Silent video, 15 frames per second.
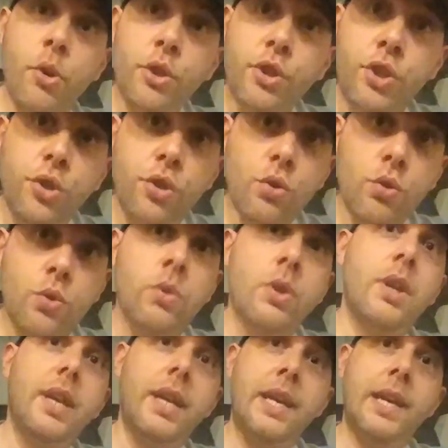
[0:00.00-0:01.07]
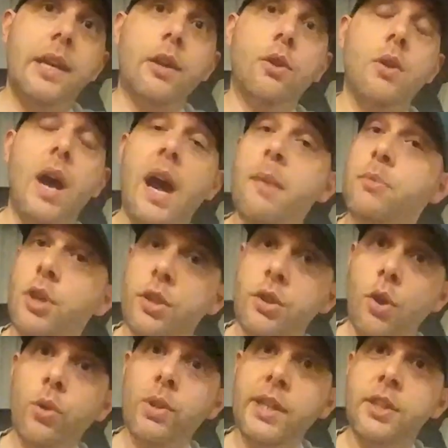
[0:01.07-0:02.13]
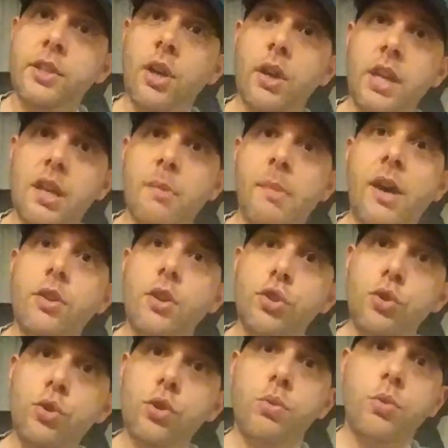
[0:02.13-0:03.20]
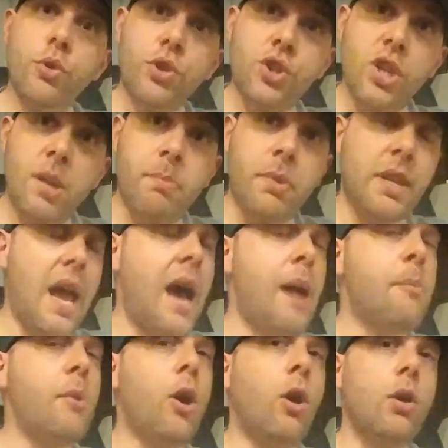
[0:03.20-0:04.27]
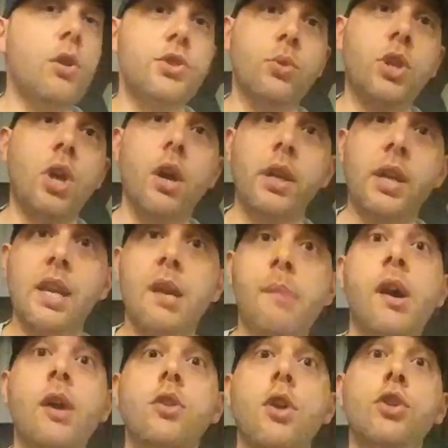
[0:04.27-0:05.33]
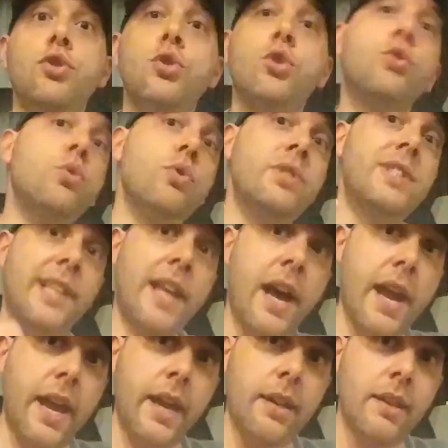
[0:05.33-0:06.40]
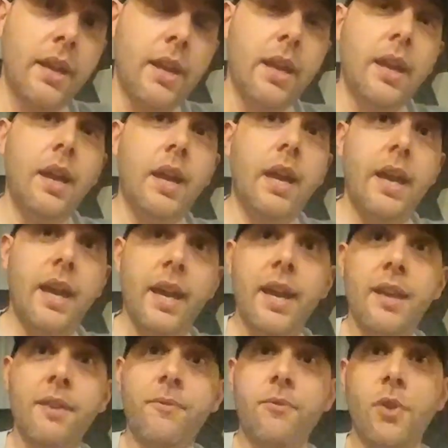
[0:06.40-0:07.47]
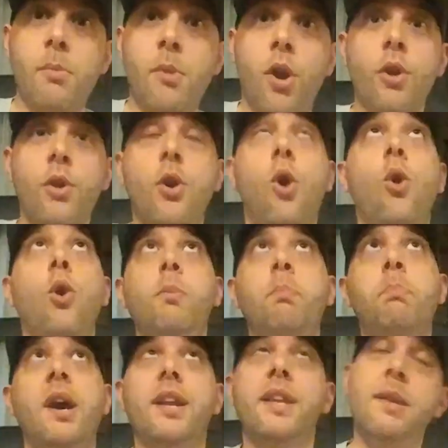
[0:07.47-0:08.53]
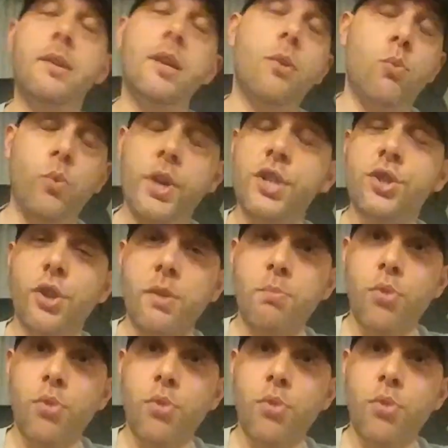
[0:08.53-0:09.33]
two, here I'm not only talking about a new cruise ship, but I'm also talking about a new cruise line. And from our old buddy Richard